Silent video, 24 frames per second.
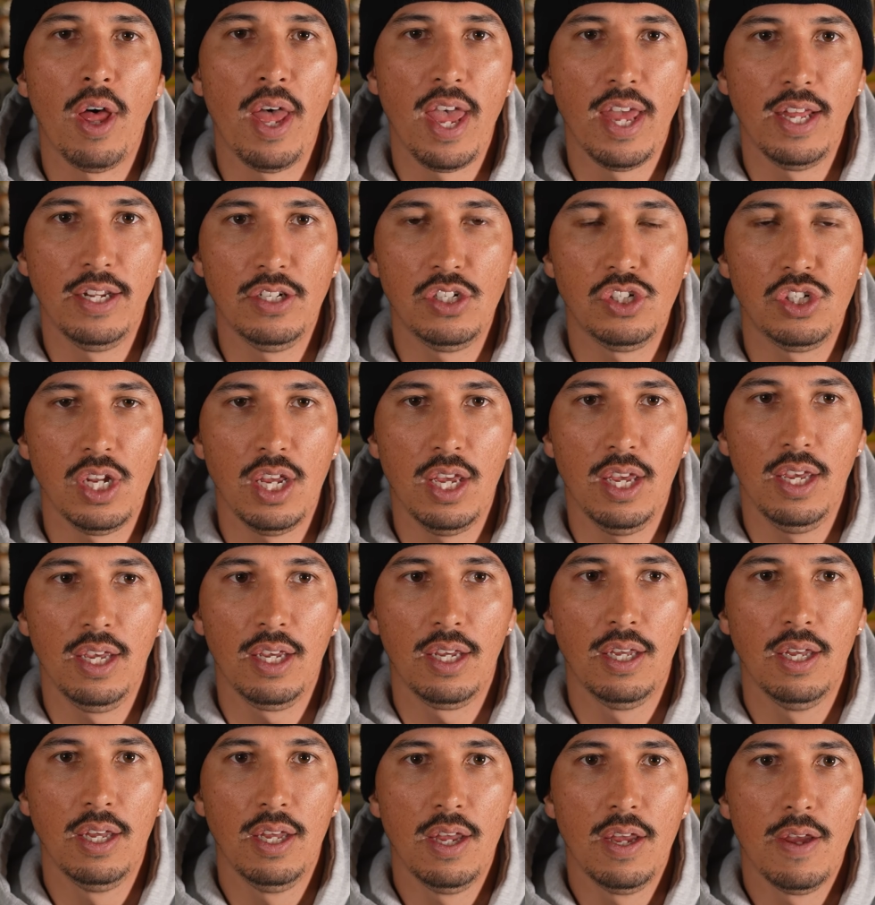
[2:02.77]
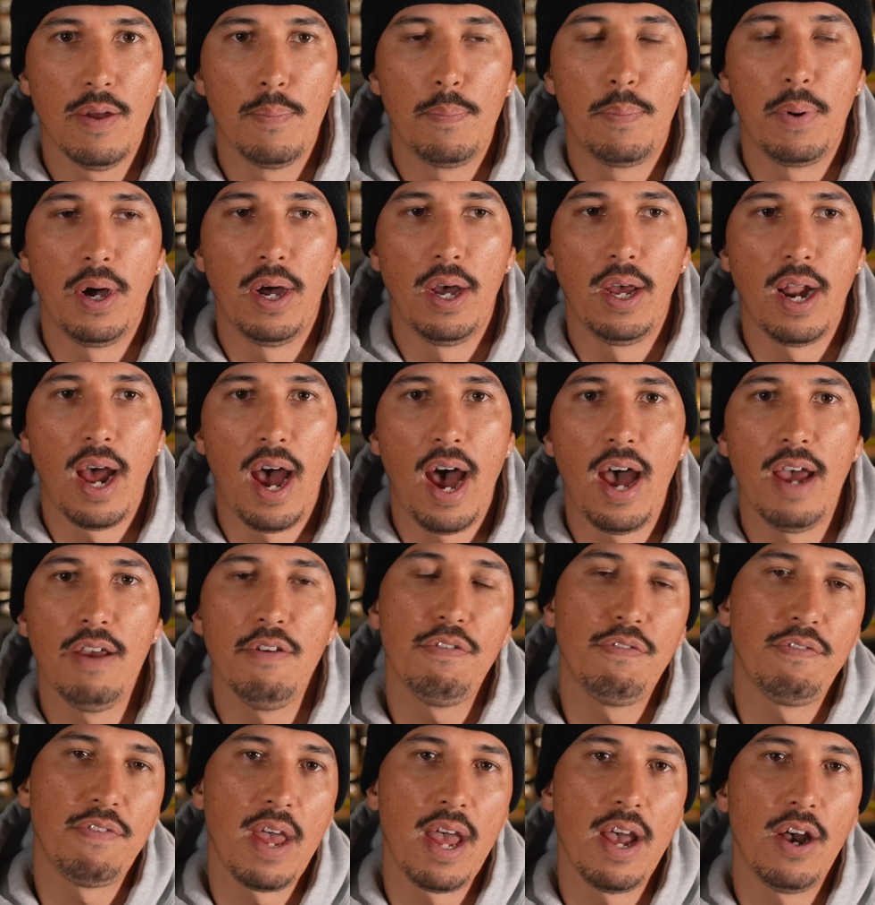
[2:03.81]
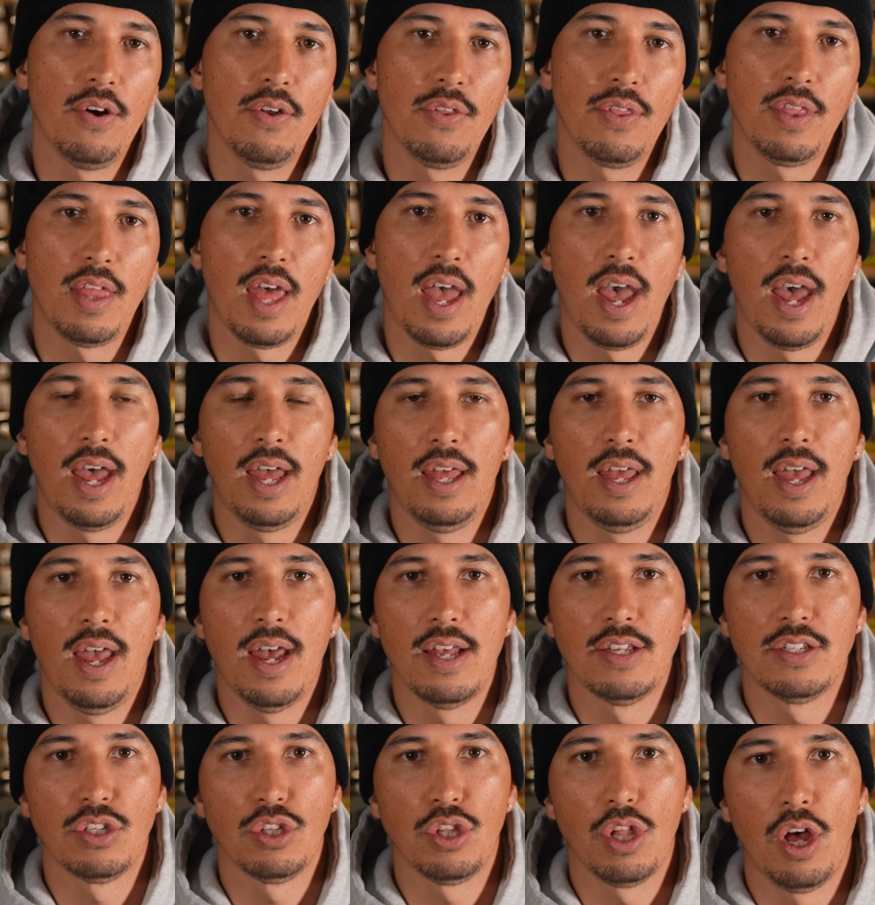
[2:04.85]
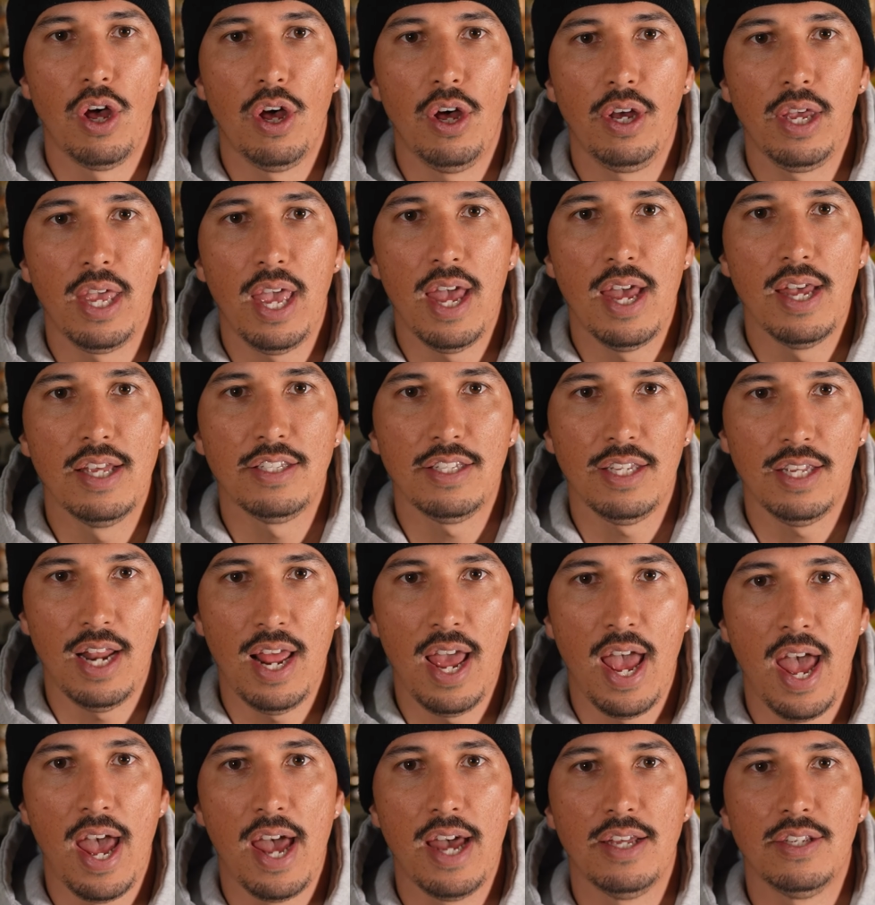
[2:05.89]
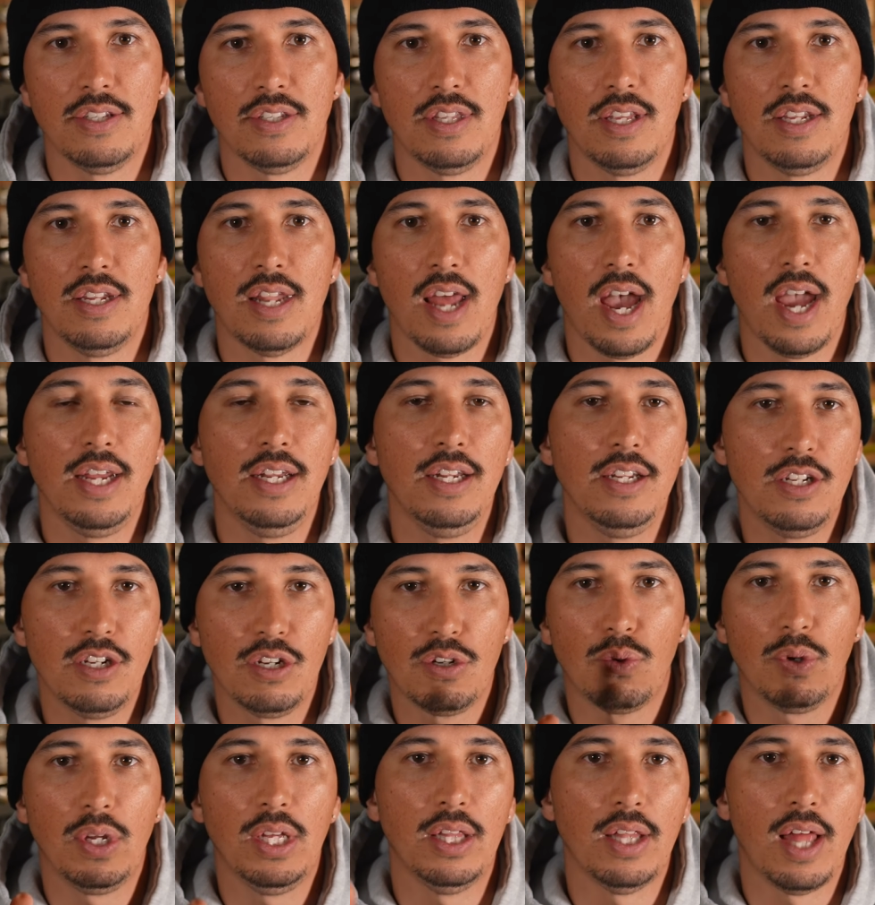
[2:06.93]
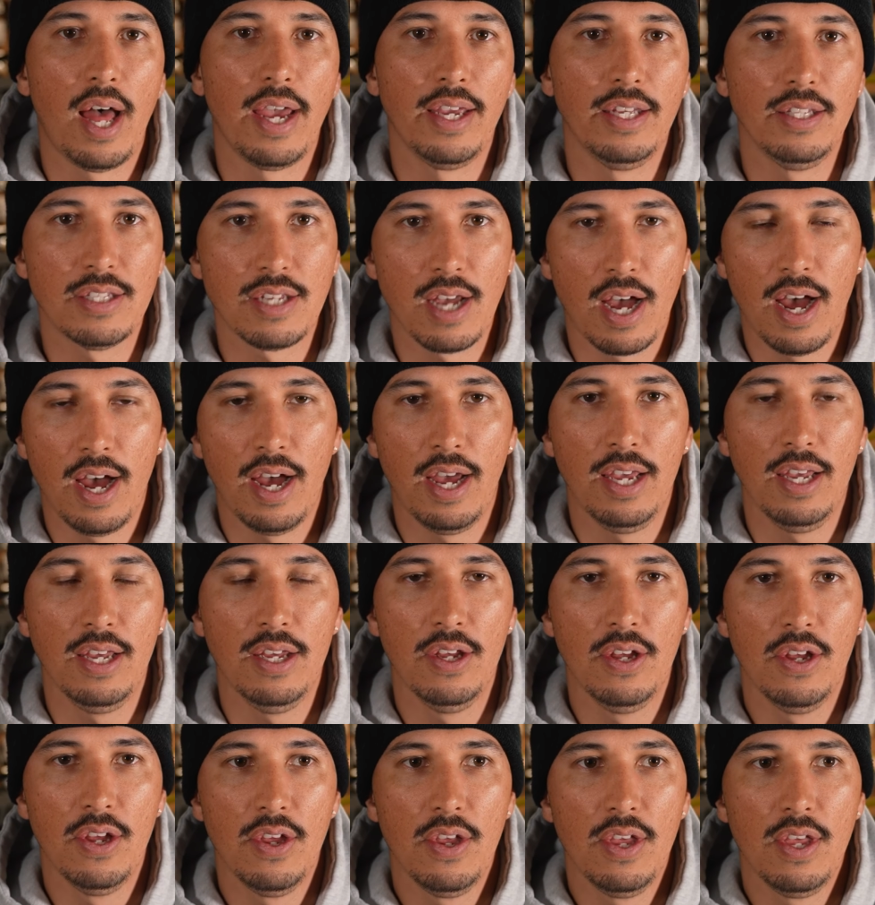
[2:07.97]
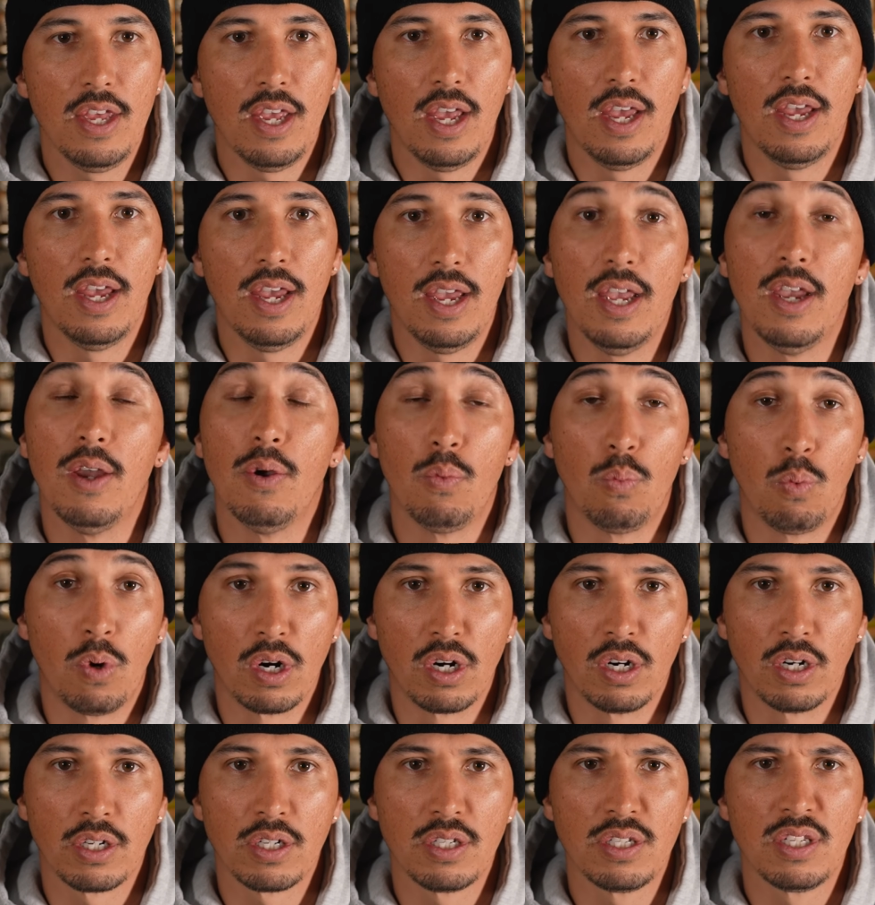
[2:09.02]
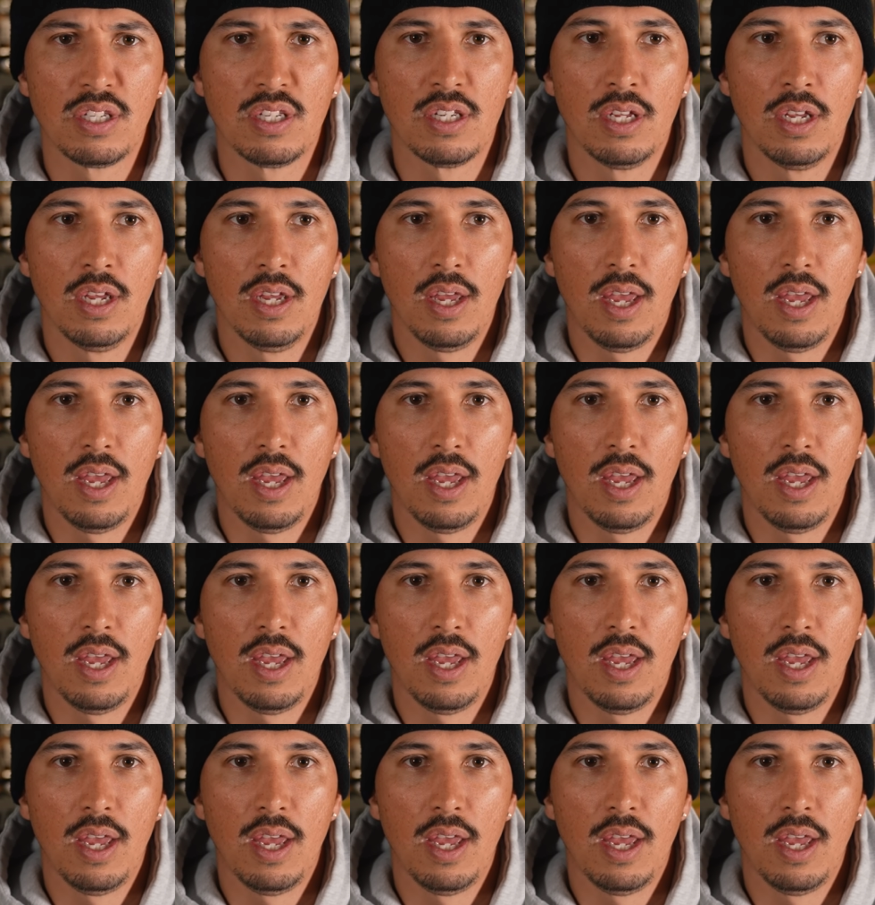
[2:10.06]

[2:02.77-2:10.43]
head jig, but I've found that as long as it has the 90-degree line tie, it works.